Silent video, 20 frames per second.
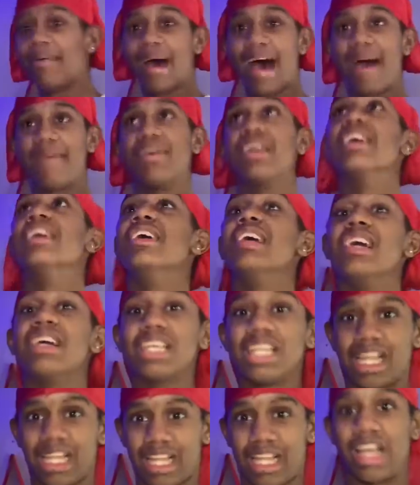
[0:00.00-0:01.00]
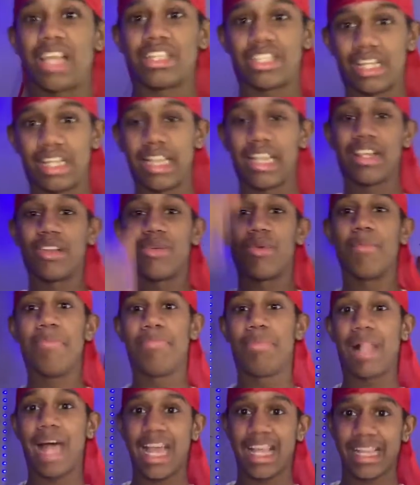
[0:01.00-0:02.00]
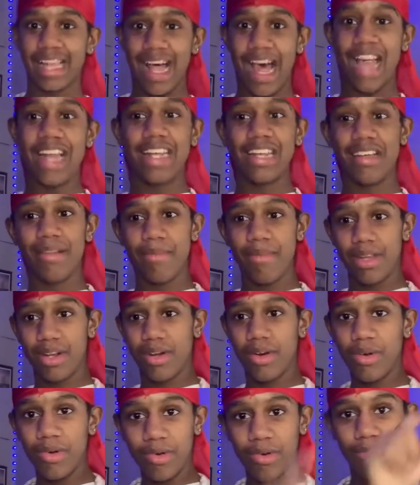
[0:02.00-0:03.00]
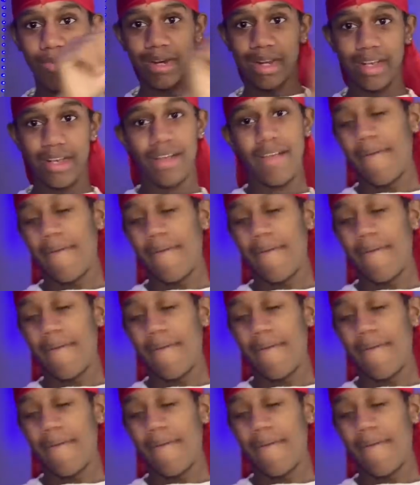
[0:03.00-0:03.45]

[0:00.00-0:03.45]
to have a little black line in the middle with a